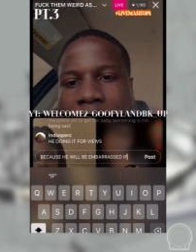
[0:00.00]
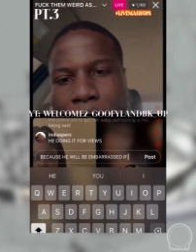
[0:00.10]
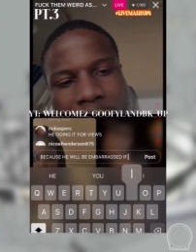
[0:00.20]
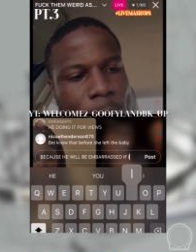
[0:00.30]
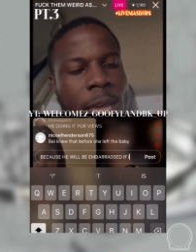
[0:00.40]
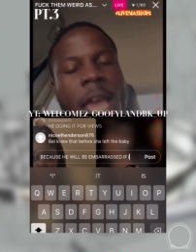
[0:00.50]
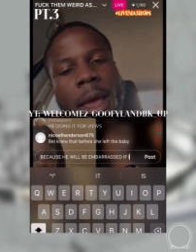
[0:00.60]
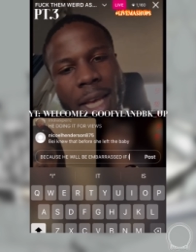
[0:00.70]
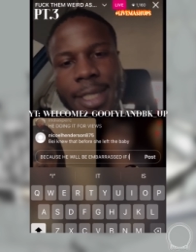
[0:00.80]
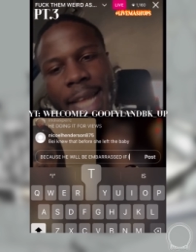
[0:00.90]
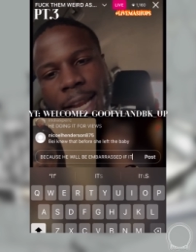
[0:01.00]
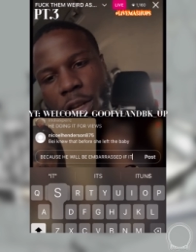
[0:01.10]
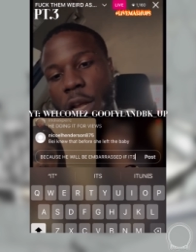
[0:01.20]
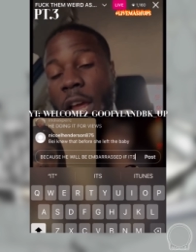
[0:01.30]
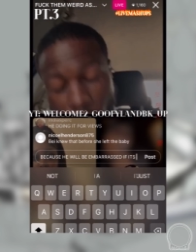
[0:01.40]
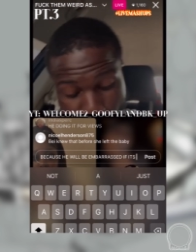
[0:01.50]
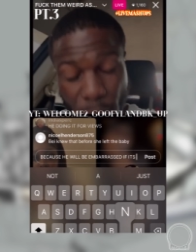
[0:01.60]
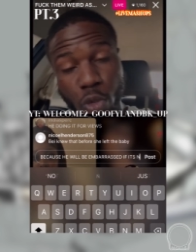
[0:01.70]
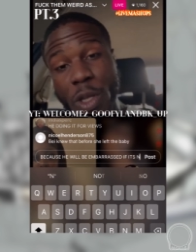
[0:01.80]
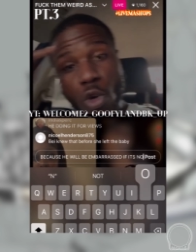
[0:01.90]
my baby?" Instead of
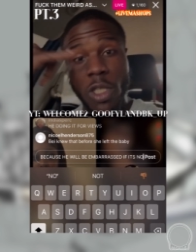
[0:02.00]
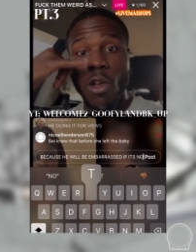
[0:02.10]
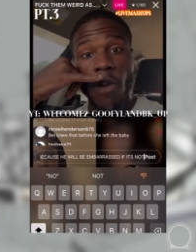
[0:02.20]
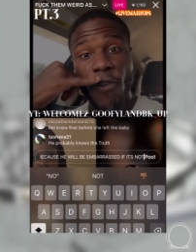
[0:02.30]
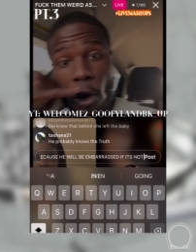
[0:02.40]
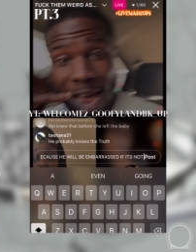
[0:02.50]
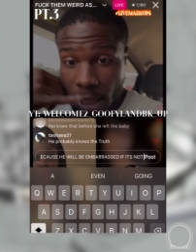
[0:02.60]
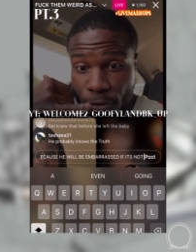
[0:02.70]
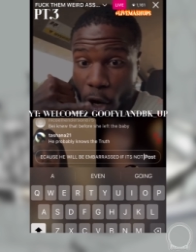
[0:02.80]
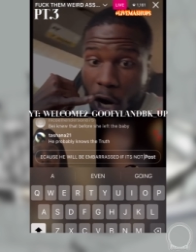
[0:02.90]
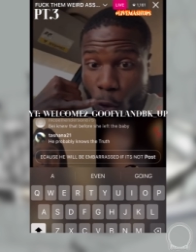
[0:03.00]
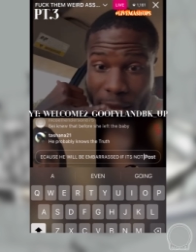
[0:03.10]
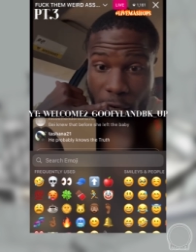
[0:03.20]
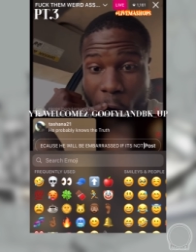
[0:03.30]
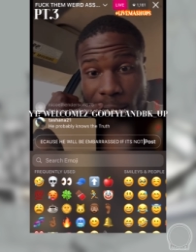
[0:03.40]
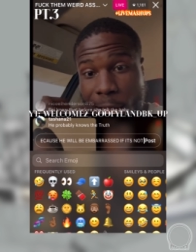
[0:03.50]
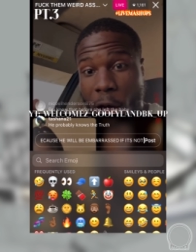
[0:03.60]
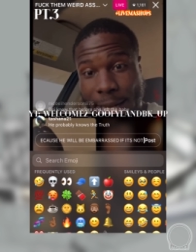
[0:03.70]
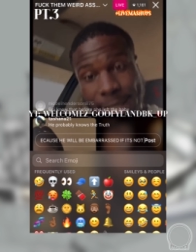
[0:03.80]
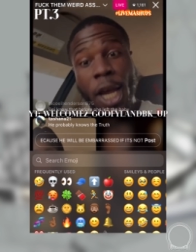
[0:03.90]
bitch, when you was on the phone asking for a wit card and
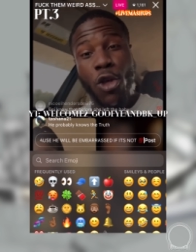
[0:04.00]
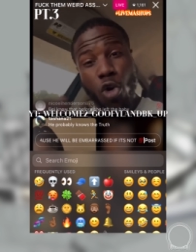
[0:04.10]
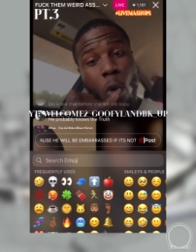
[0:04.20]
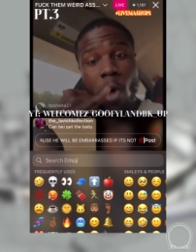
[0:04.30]
all this, you